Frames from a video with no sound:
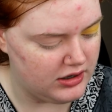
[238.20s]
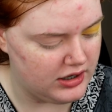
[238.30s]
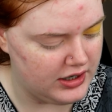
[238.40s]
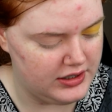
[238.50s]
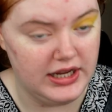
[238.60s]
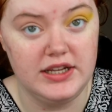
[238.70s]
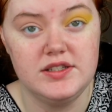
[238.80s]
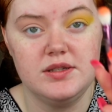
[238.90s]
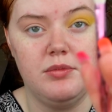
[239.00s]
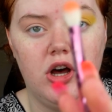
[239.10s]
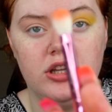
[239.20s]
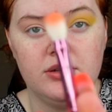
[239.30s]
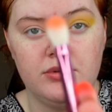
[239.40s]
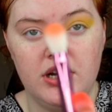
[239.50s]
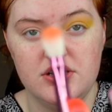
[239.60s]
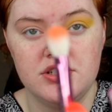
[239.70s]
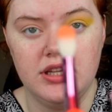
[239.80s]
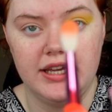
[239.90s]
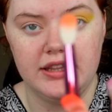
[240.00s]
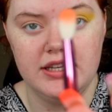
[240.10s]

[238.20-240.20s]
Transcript: on a smaller brush like